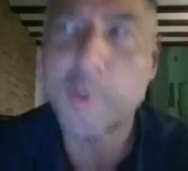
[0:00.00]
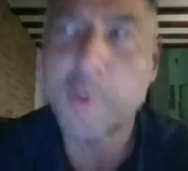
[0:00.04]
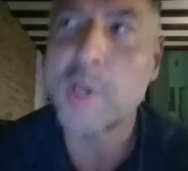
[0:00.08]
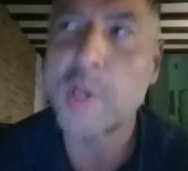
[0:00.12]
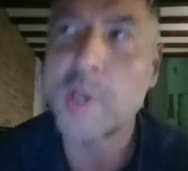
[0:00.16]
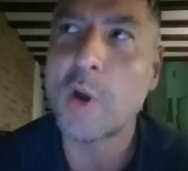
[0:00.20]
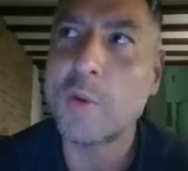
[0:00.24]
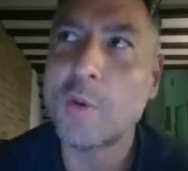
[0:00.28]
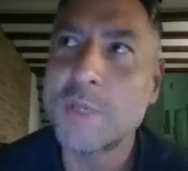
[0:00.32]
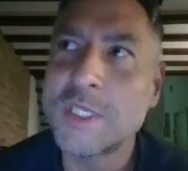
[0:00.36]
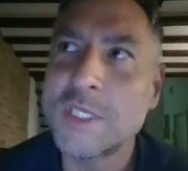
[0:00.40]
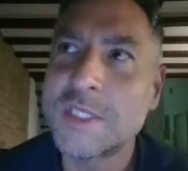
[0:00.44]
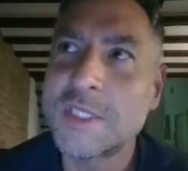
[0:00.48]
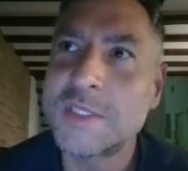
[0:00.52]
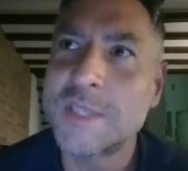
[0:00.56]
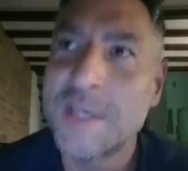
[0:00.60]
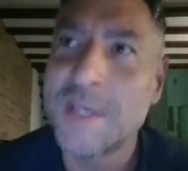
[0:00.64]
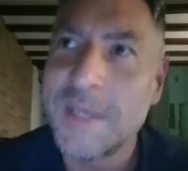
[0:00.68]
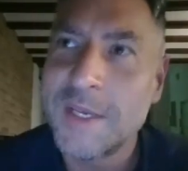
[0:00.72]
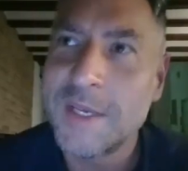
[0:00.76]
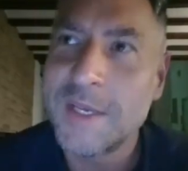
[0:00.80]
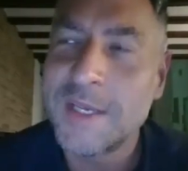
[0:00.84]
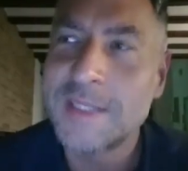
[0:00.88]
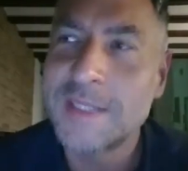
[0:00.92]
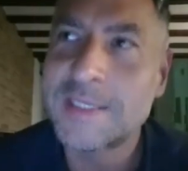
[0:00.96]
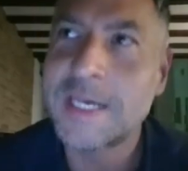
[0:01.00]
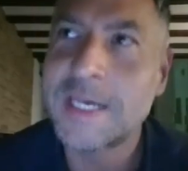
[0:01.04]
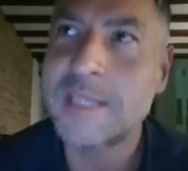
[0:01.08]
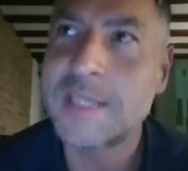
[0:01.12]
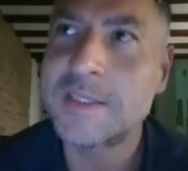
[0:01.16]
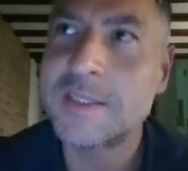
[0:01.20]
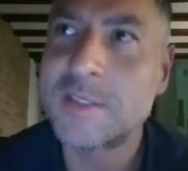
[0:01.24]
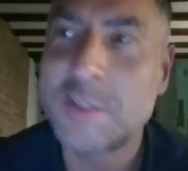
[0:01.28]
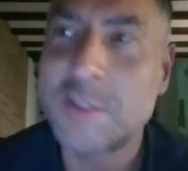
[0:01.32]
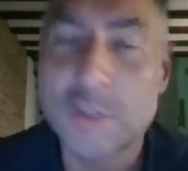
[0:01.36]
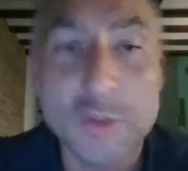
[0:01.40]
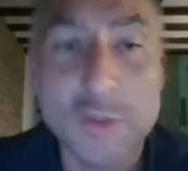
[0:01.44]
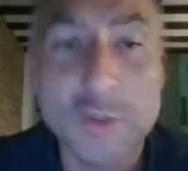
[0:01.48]
We always
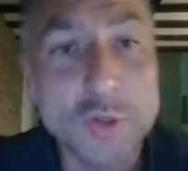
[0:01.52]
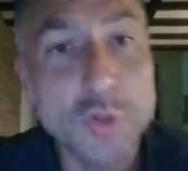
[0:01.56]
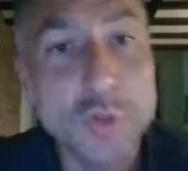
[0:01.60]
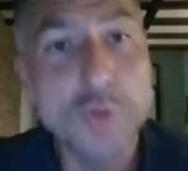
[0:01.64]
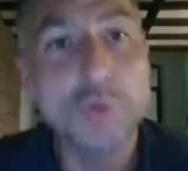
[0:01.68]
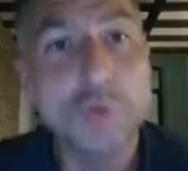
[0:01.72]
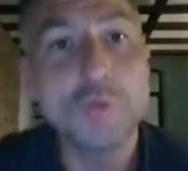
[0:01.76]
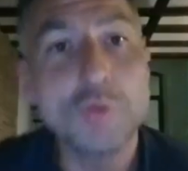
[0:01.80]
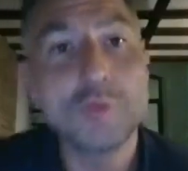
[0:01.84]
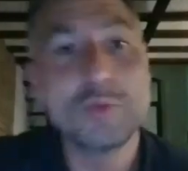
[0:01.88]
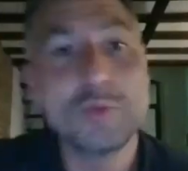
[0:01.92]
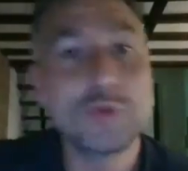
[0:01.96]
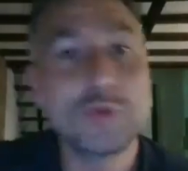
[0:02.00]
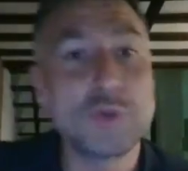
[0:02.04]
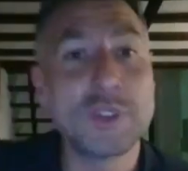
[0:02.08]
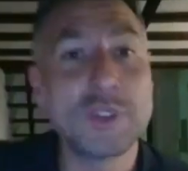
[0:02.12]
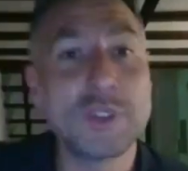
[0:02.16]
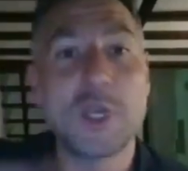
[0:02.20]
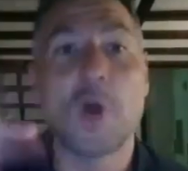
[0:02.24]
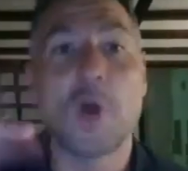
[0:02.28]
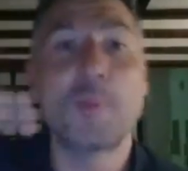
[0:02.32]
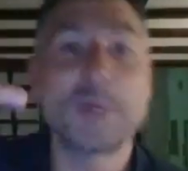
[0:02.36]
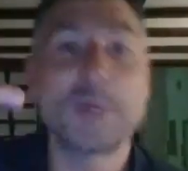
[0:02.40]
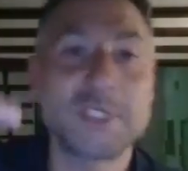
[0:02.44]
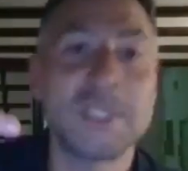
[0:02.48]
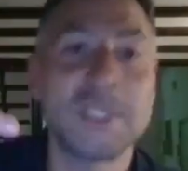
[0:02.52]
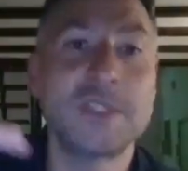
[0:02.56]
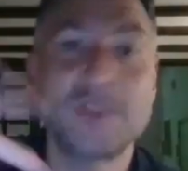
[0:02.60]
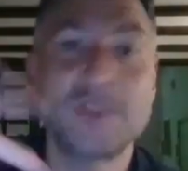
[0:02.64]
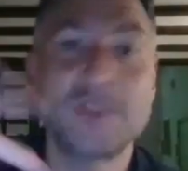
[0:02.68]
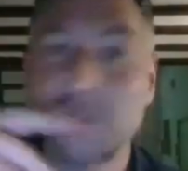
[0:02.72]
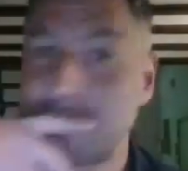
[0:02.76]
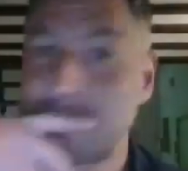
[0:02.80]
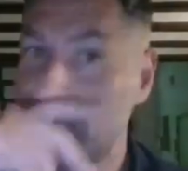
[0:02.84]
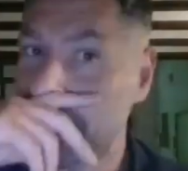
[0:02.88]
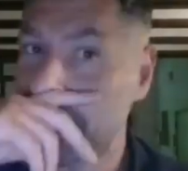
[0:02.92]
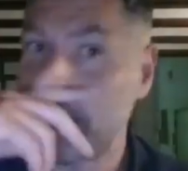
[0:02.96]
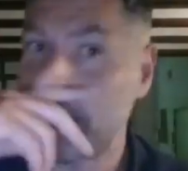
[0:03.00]
tend to do the opposite,
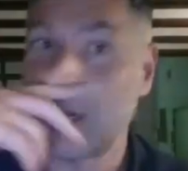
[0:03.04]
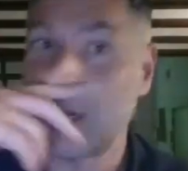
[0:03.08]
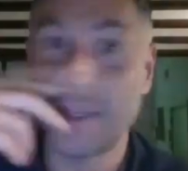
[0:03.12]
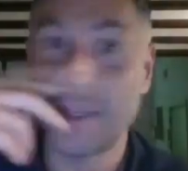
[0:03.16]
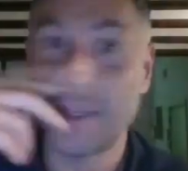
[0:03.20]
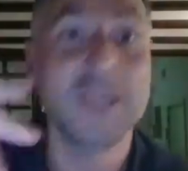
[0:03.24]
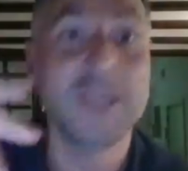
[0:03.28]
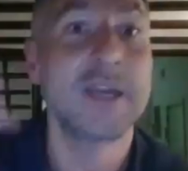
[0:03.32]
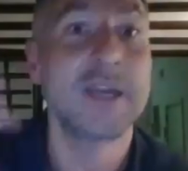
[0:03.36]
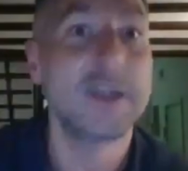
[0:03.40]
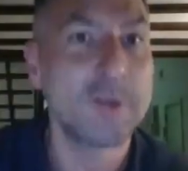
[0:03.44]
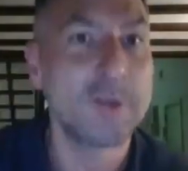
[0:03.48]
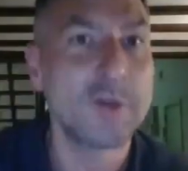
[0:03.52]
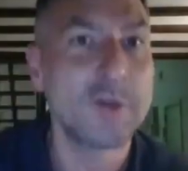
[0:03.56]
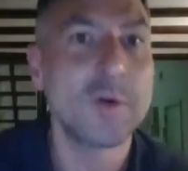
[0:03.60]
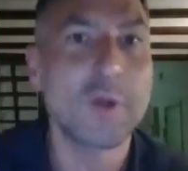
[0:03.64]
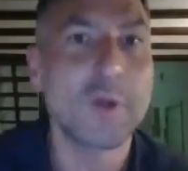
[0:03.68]
to say, yeah,